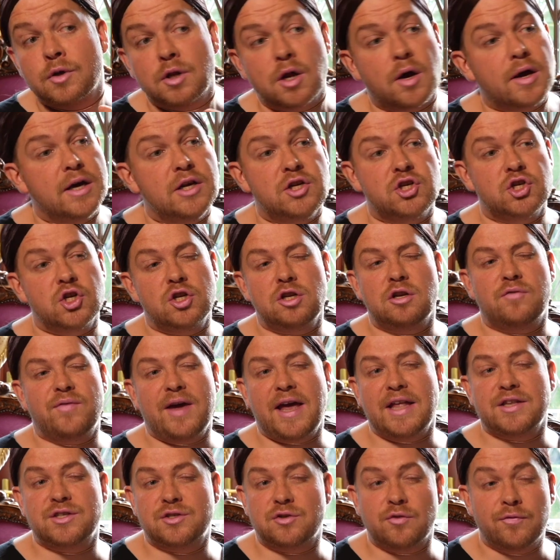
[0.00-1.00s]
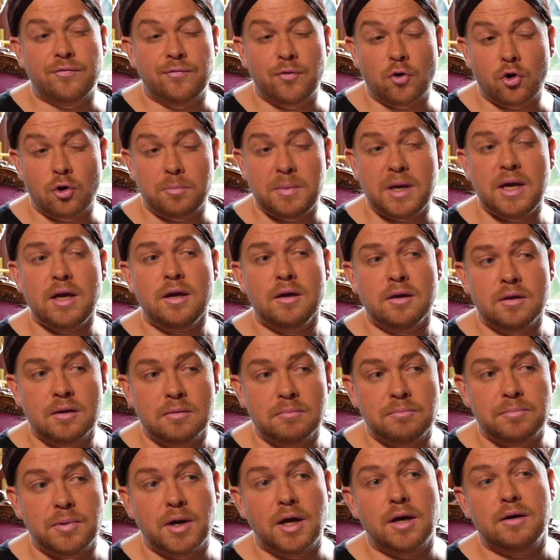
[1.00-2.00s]
He shouldn't have answered for me,
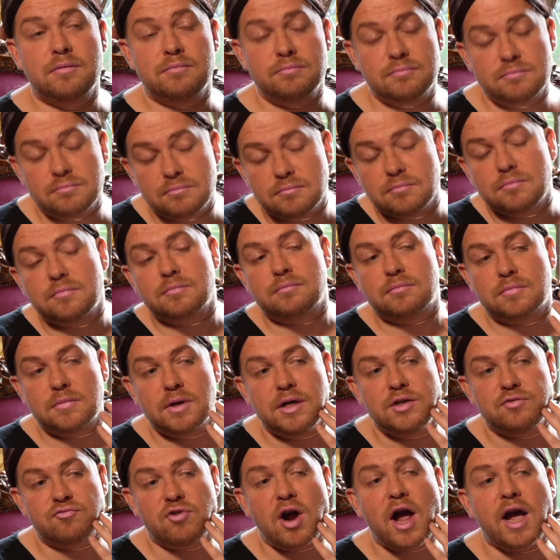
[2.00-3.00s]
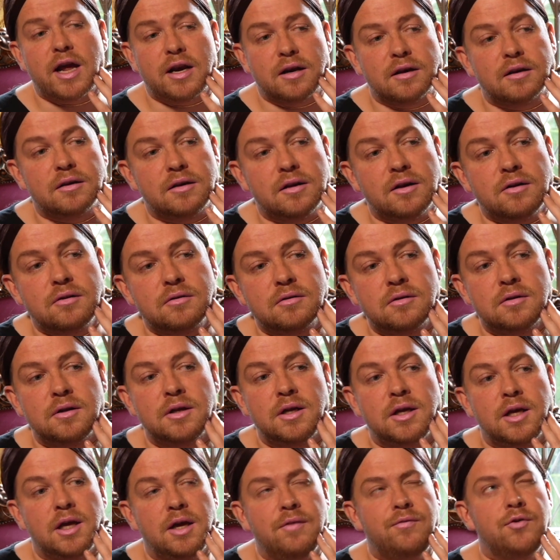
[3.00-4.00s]
but he's right,
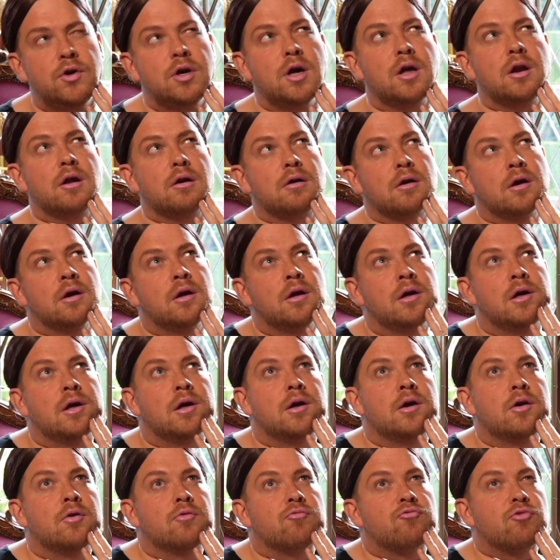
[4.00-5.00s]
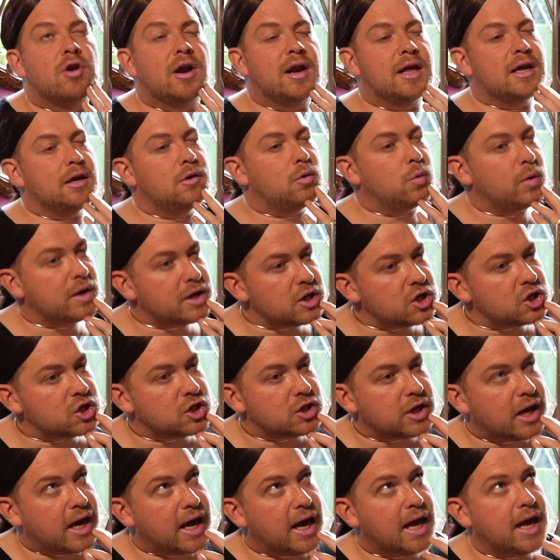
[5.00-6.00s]
If you're going to
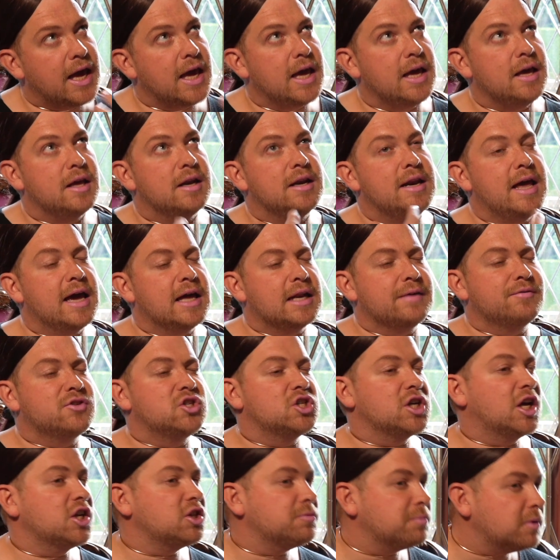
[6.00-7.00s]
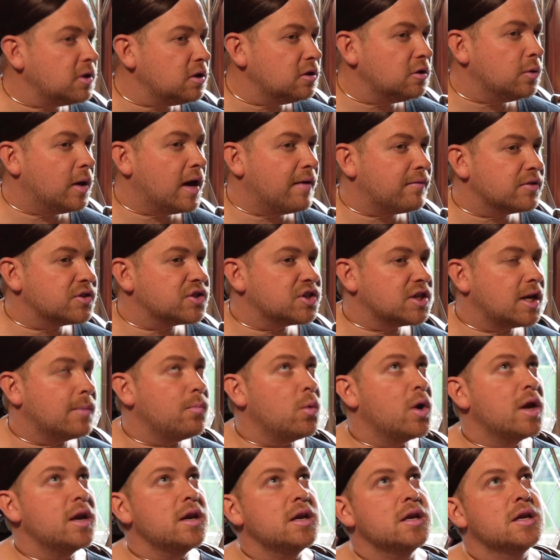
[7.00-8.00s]
relinquish a negative judgment you have on
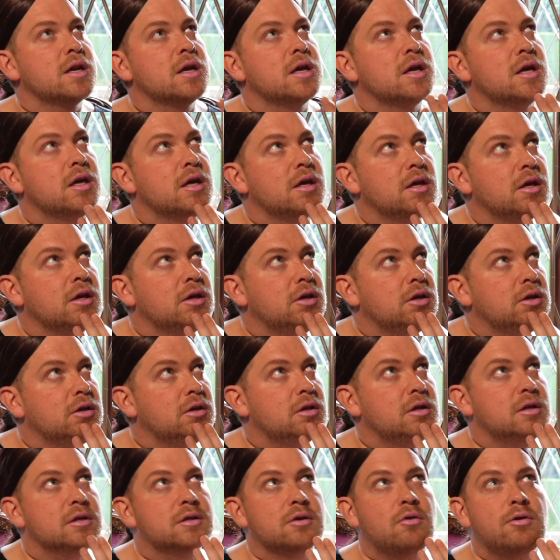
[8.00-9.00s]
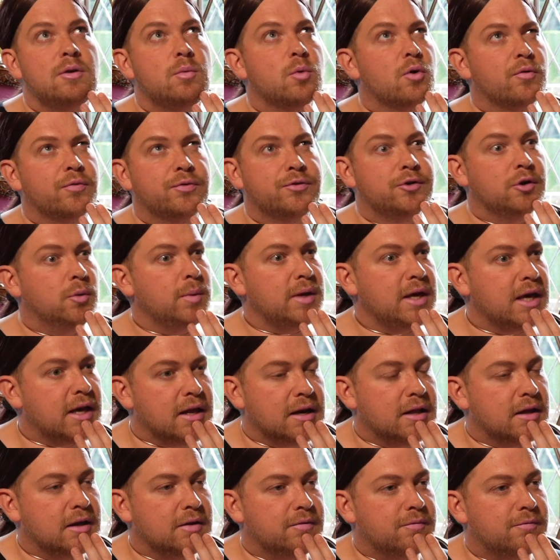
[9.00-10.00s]
someone, it's only worth doing
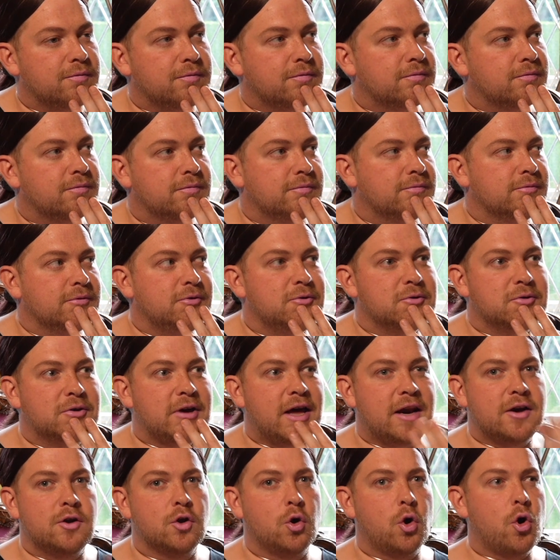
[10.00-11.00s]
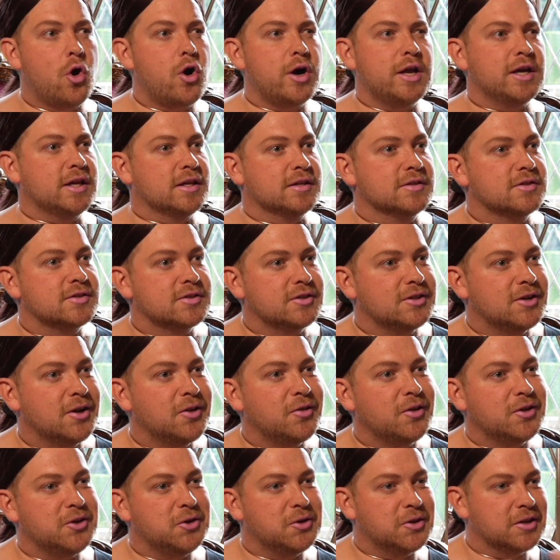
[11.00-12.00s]
it if you've got an audience,
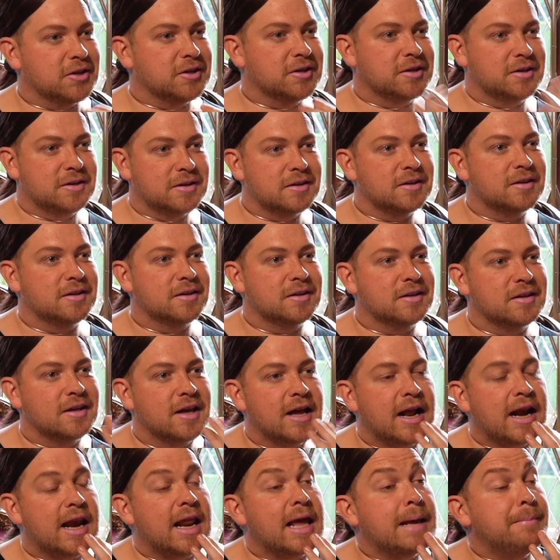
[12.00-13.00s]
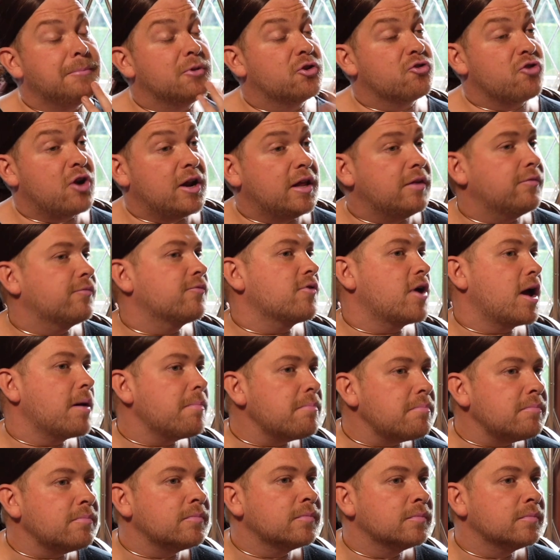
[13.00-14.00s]
that you can claim credit from